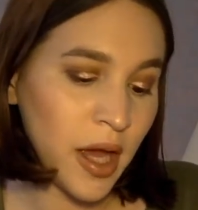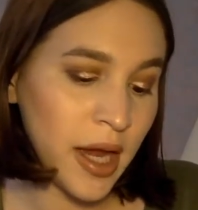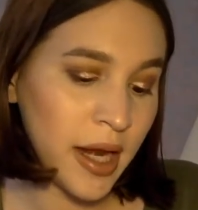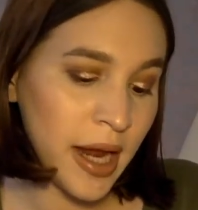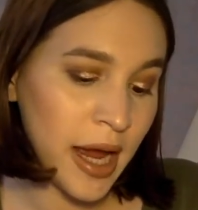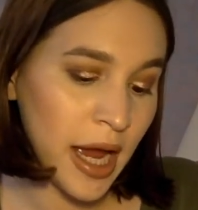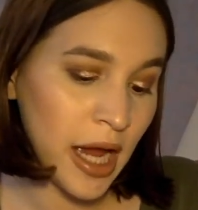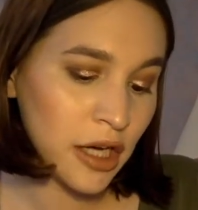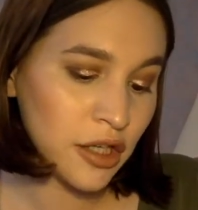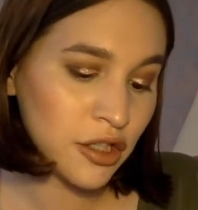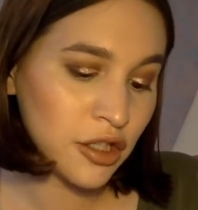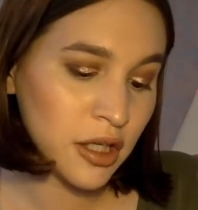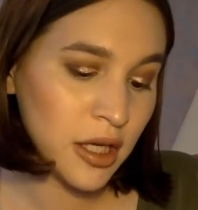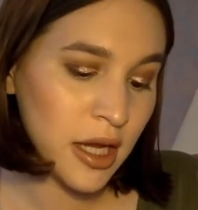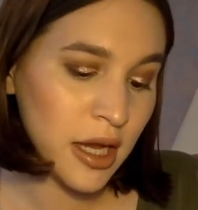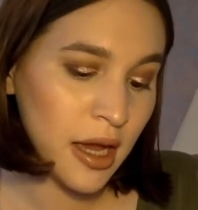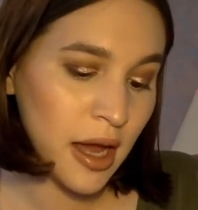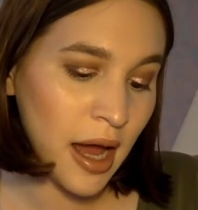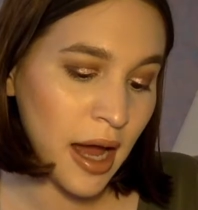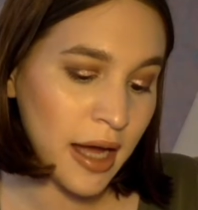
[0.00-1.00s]
And
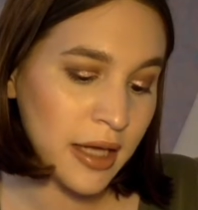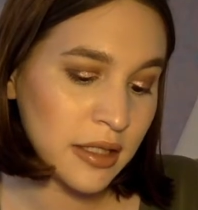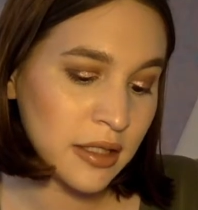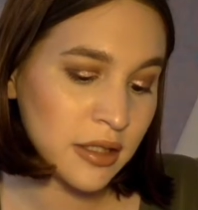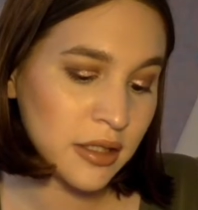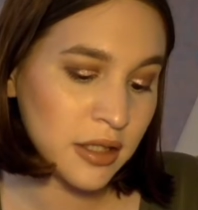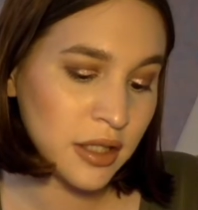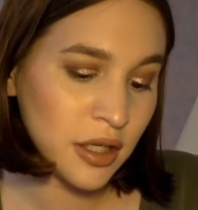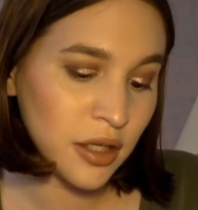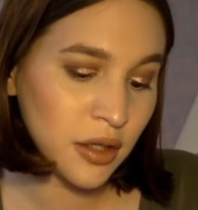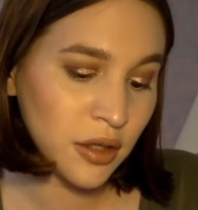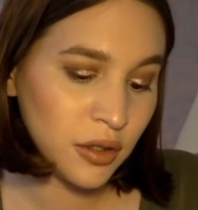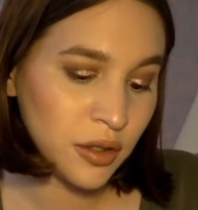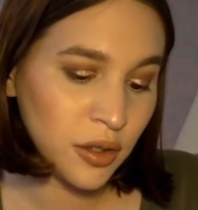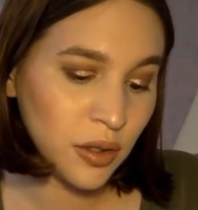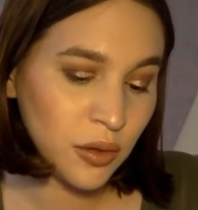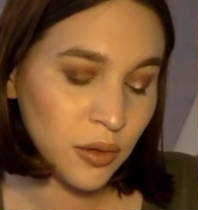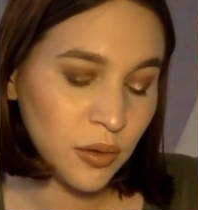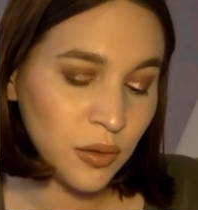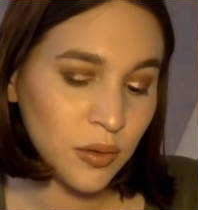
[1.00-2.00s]
actually, I still
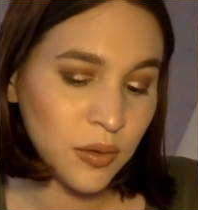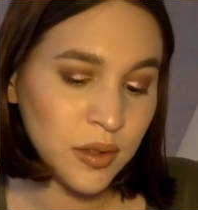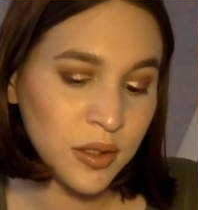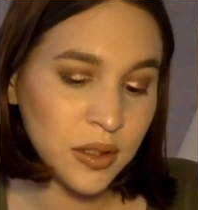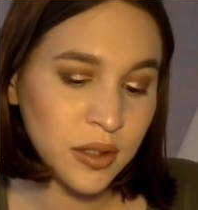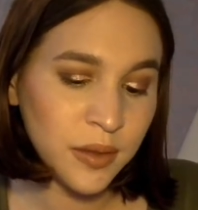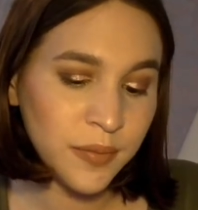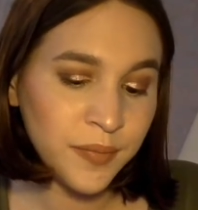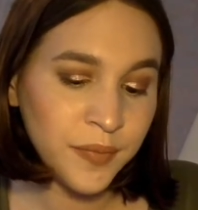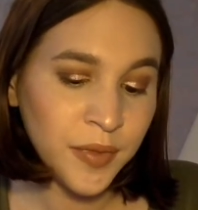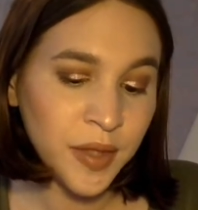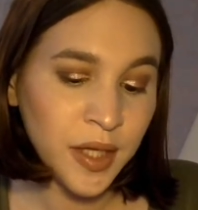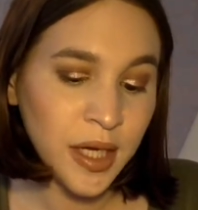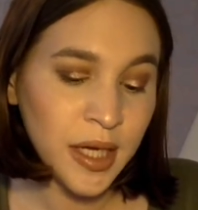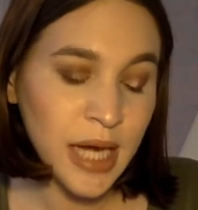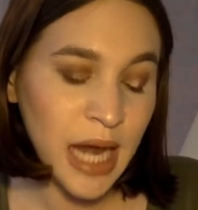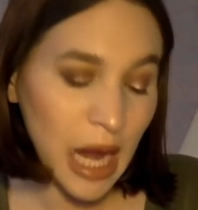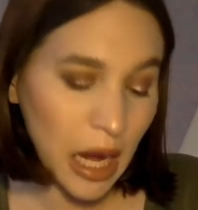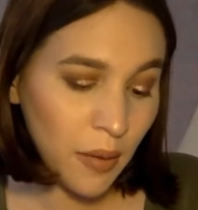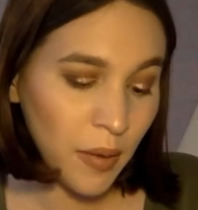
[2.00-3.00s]
use
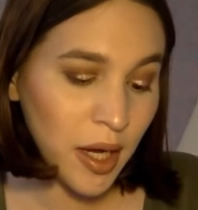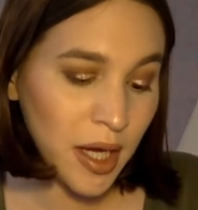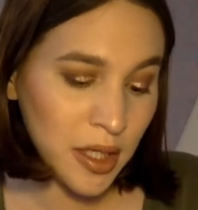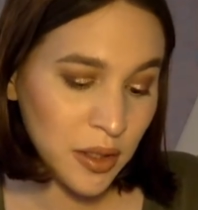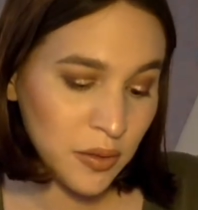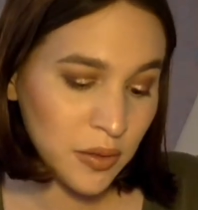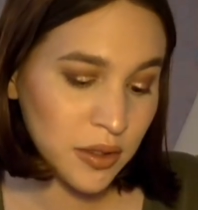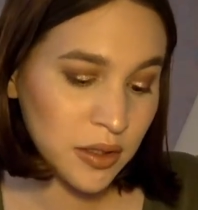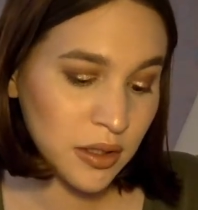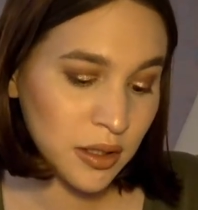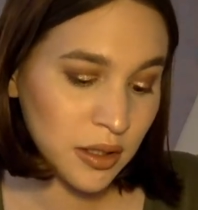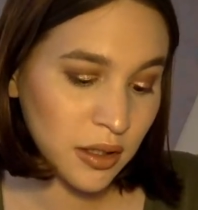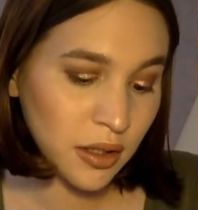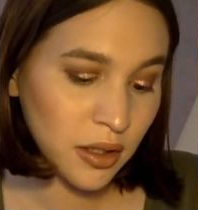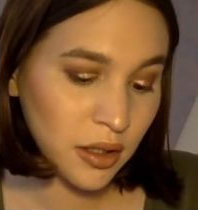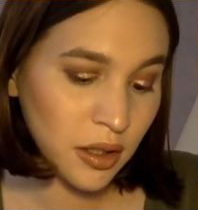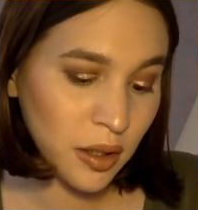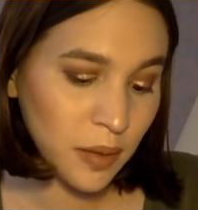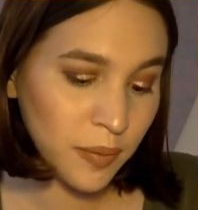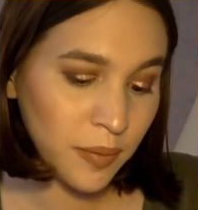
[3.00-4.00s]
Now I use the
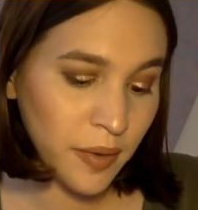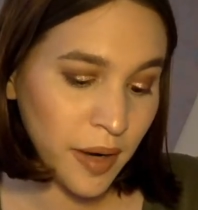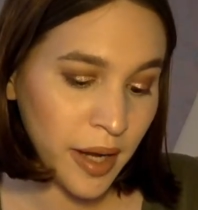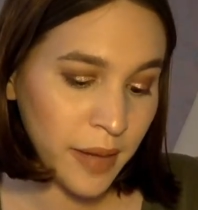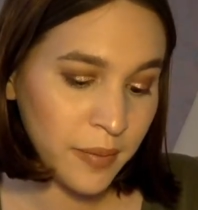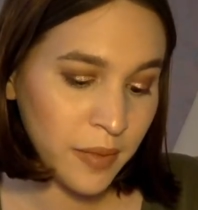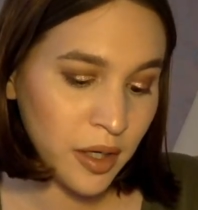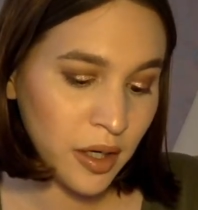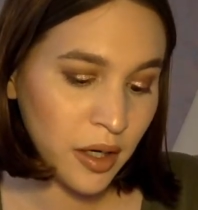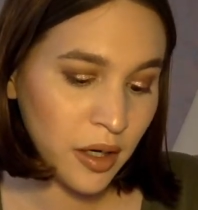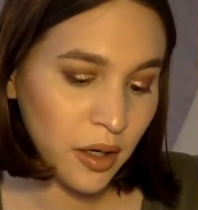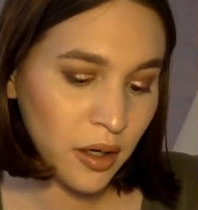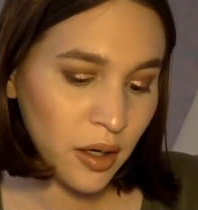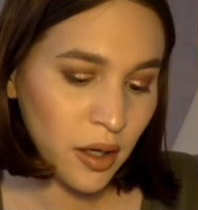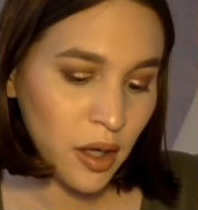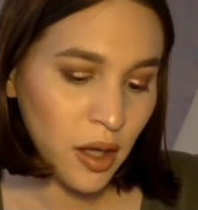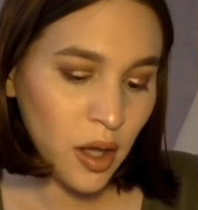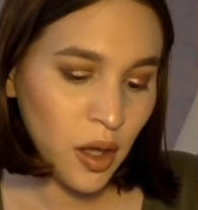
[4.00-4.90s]
glitter primer